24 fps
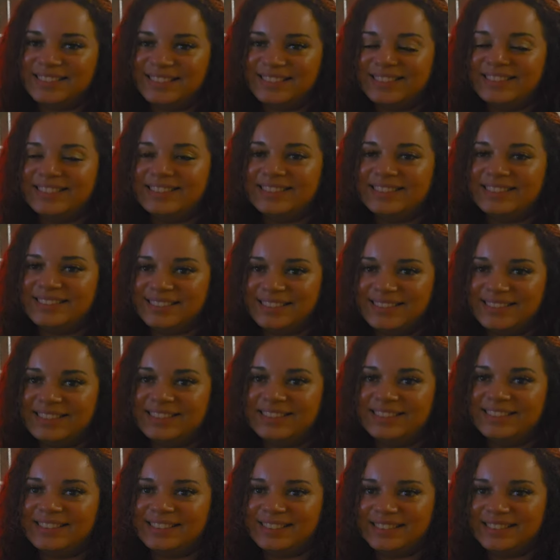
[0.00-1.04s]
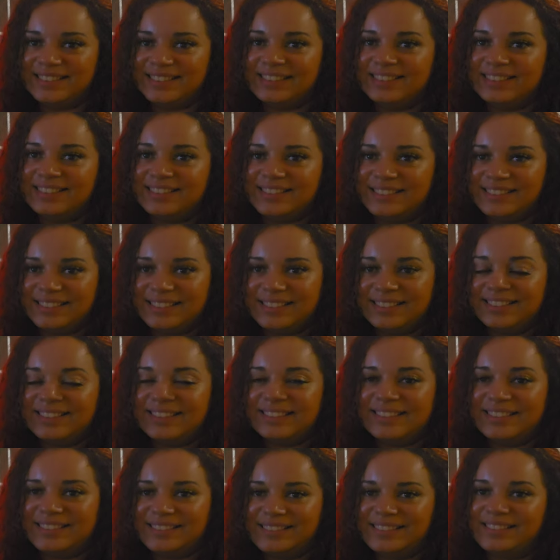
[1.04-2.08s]

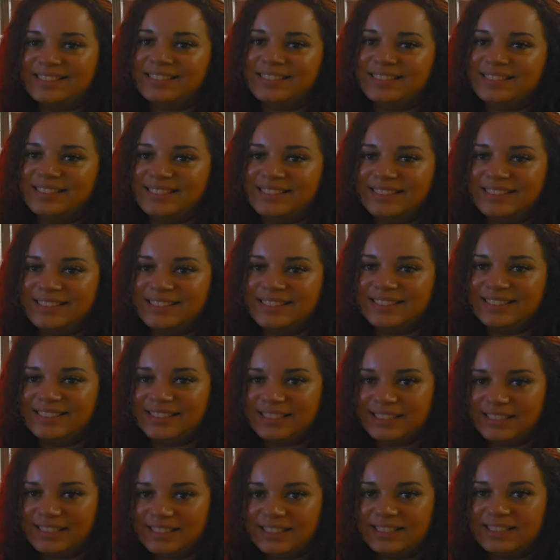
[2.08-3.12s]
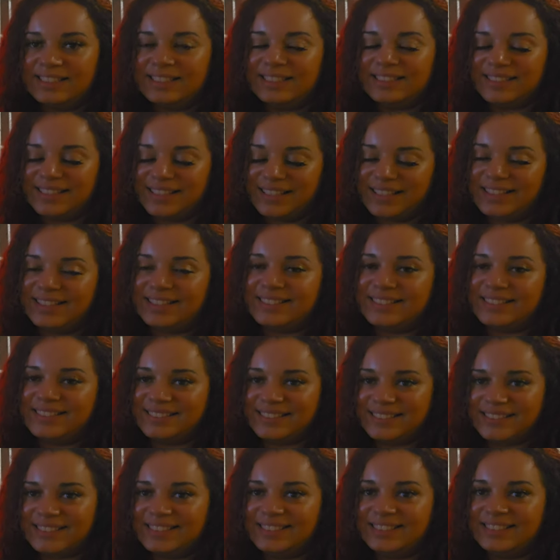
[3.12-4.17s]

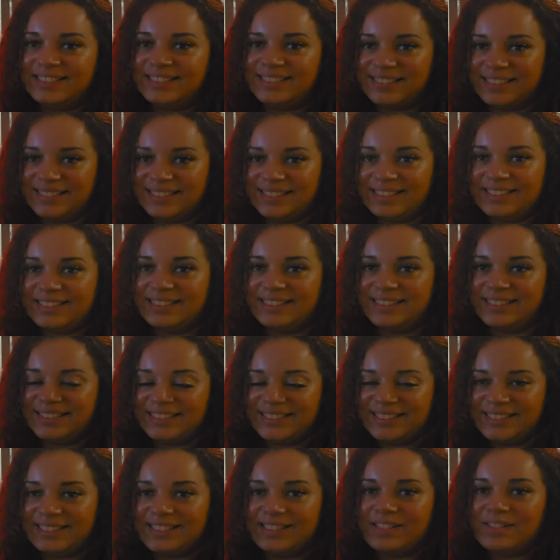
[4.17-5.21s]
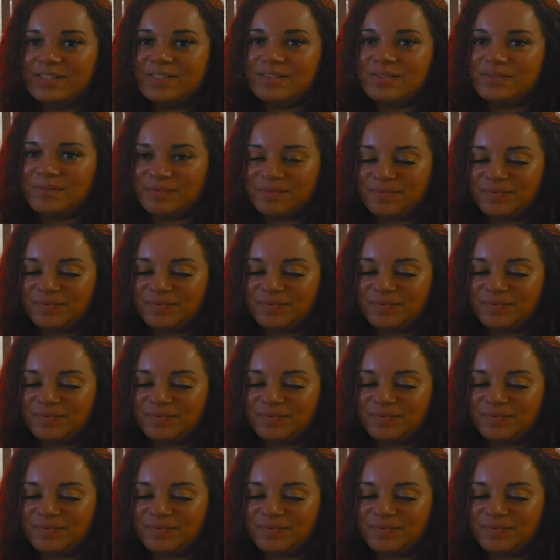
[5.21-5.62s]
(not speaking)